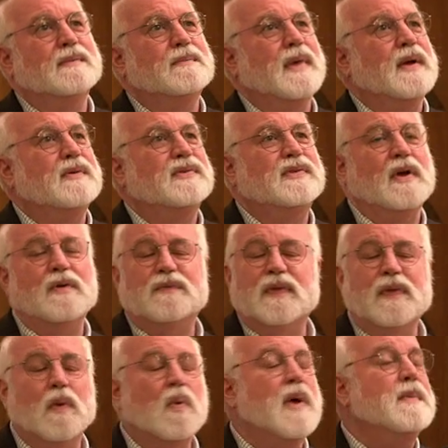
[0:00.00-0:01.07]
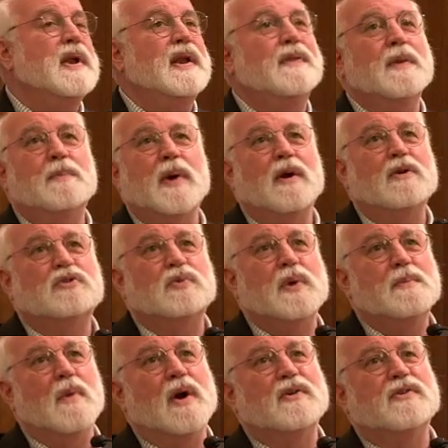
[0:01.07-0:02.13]
myself and the women in the parish,
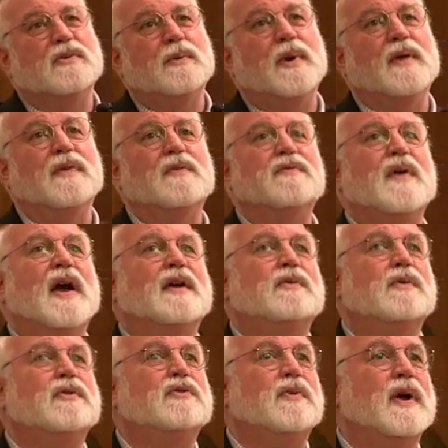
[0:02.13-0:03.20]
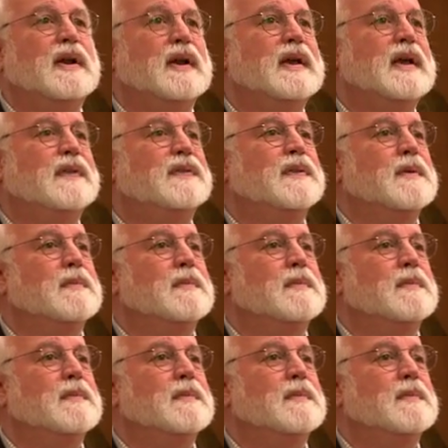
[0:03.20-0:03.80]
we marched around the factories trying to get